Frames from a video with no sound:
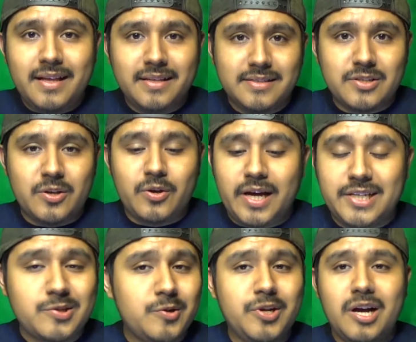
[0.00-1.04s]
So I
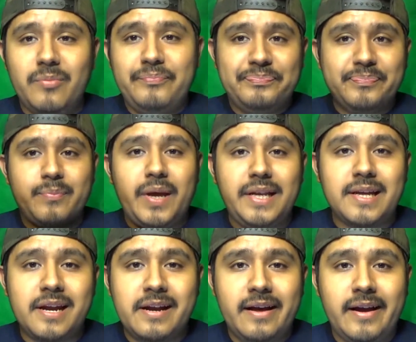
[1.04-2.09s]
screwed up, paid
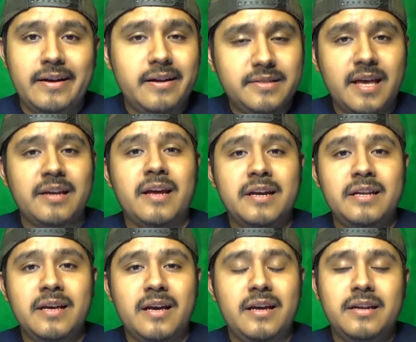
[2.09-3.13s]

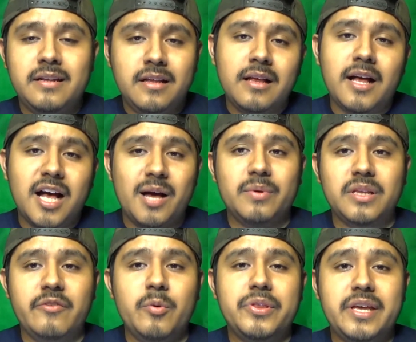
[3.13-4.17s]
$10.99. I'm gonna
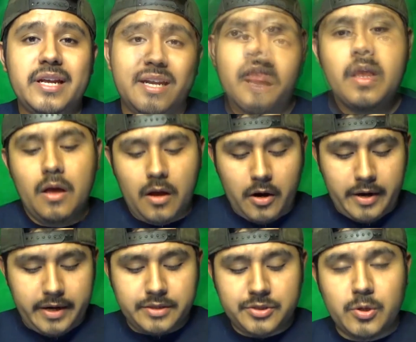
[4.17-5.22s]
live with it. And all
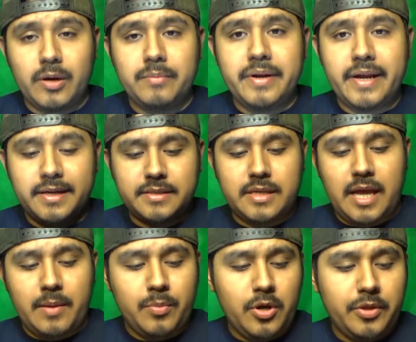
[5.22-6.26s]
right, so up next,
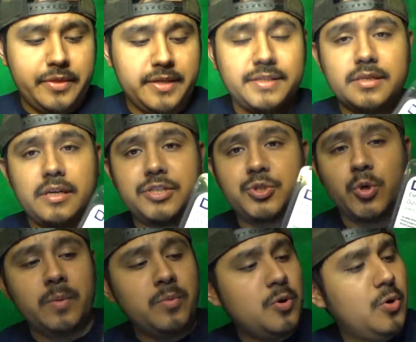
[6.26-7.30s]
I bought this
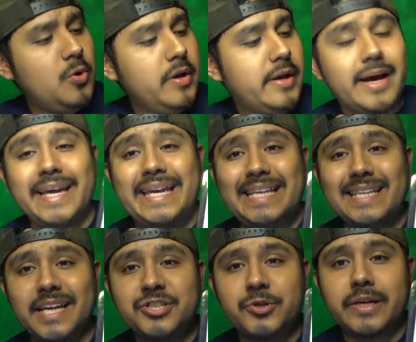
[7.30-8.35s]
Dremel
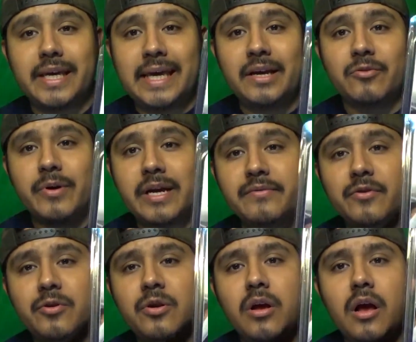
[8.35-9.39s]
electric
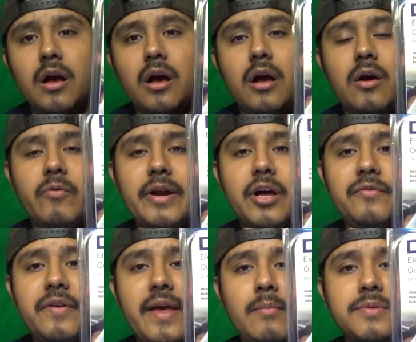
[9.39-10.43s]
engraver right off of
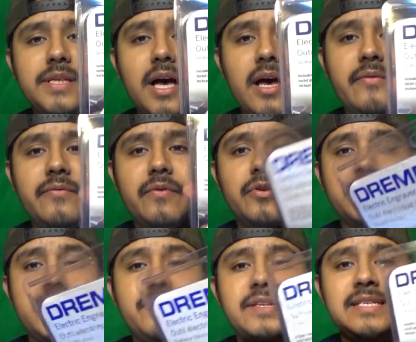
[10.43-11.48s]
Amazon for
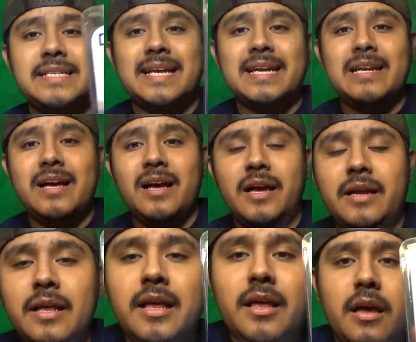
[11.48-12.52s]
$17.99.
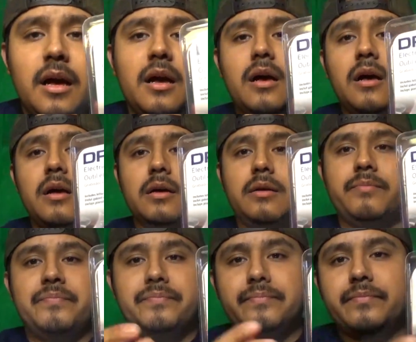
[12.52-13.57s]
A
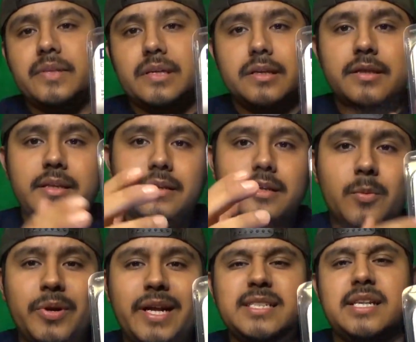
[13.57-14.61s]

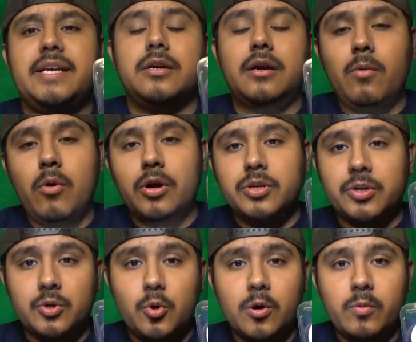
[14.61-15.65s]
couple days later, I walked on
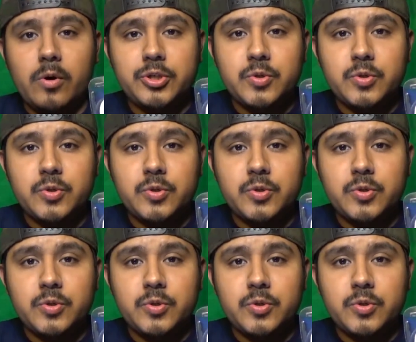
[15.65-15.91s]
the Cornwall